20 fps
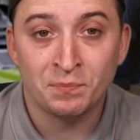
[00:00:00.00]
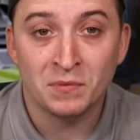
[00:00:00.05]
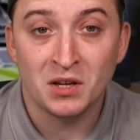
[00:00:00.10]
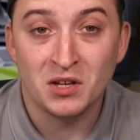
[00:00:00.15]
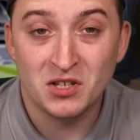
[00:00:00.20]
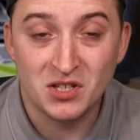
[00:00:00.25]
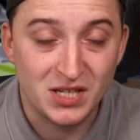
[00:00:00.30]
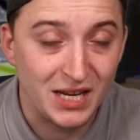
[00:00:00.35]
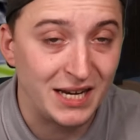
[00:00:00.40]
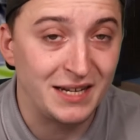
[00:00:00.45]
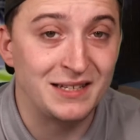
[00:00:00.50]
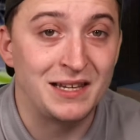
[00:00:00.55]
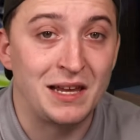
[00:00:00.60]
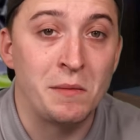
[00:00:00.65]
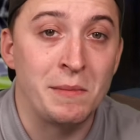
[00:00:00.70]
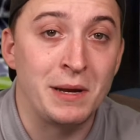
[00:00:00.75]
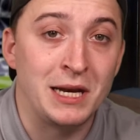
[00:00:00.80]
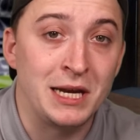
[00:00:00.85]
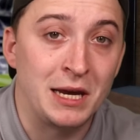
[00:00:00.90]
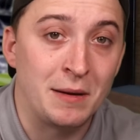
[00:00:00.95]
£60
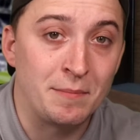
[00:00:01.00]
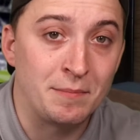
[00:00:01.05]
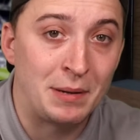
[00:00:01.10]
million,